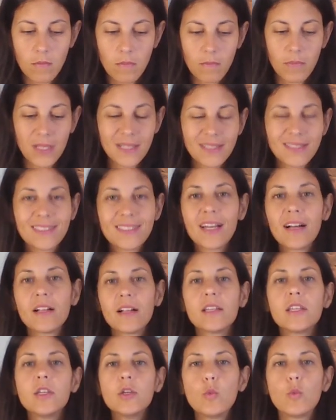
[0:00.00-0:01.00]
been
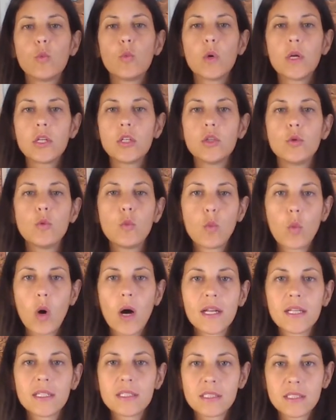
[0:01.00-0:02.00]
telling you what you
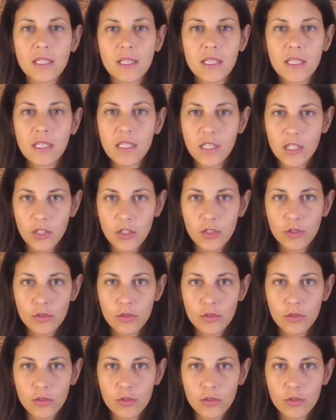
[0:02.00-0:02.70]
wanted to hear,